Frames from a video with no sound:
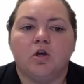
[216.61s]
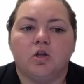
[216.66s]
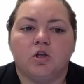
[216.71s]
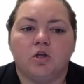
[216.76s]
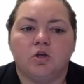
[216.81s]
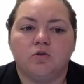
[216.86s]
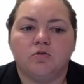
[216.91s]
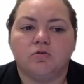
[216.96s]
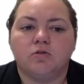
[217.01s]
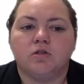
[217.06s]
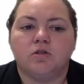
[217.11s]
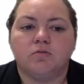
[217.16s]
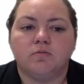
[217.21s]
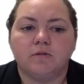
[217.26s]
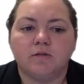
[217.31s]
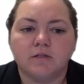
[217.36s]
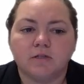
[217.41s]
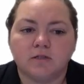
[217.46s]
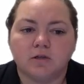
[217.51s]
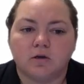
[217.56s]
Use the
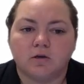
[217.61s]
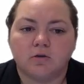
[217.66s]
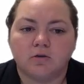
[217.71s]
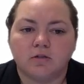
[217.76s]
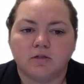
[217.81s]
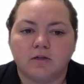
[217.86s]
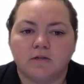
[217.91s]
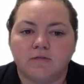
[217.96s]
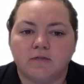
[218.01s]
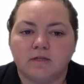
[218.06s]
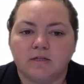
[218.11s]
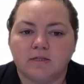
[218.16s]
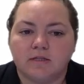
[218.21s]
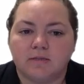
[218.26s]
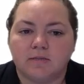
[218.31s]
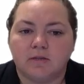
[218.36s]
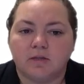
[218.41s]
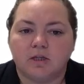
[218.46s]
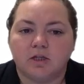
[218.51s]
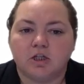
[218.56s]
results of the
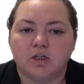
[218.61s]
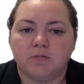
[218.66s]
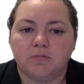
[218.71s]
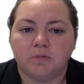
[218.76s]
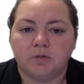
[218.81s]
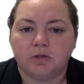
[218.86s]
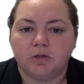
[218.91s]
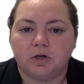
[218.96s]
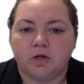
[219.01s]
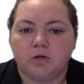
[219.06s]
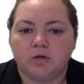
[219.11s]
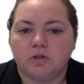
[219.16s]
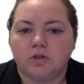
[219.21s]
simulation below